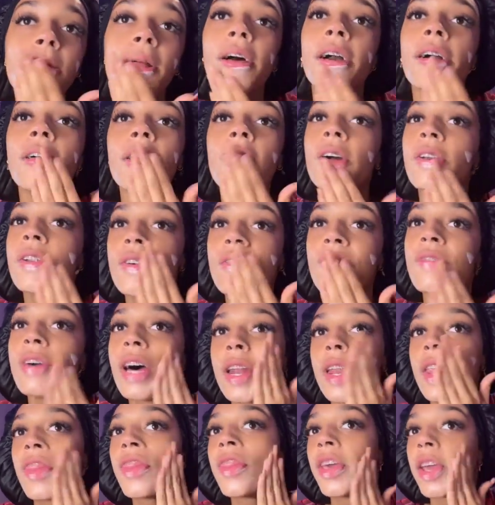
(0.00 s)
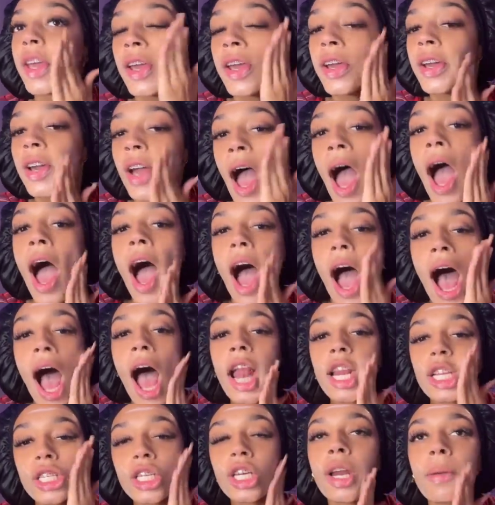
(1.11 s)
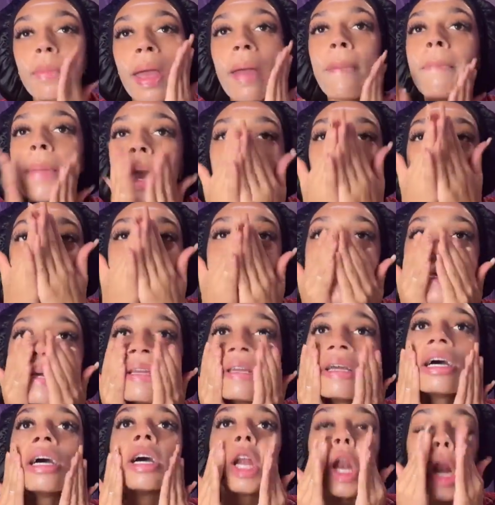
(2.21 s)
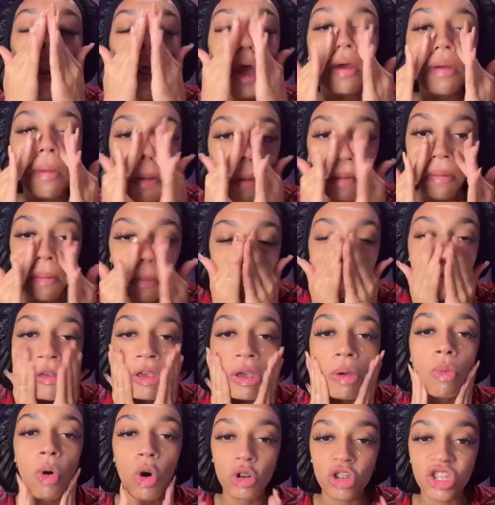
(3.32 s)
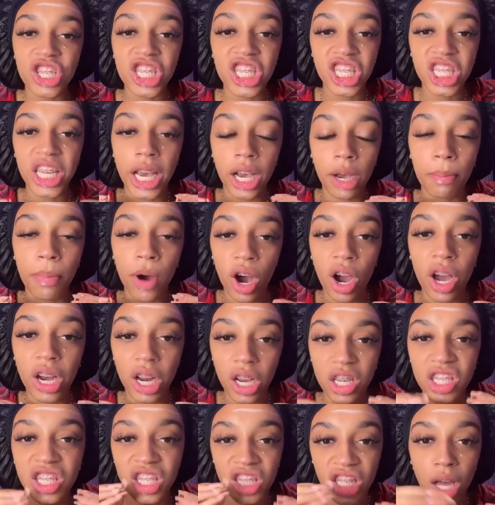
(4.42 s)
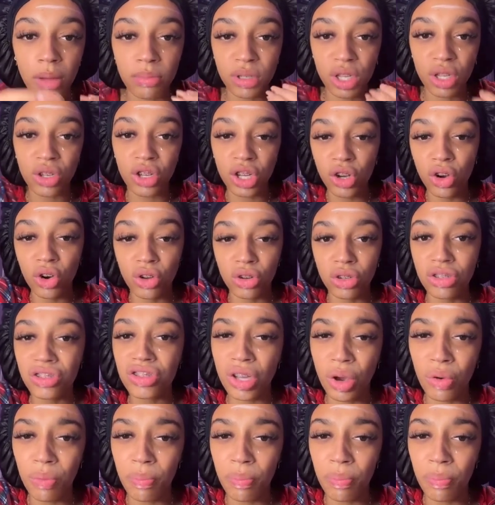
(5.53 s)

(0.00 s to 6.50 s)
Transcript: to be like a little event thing. And it's going to be amazing. And you all just need to take a part in it. Because it's absolutely good. It's so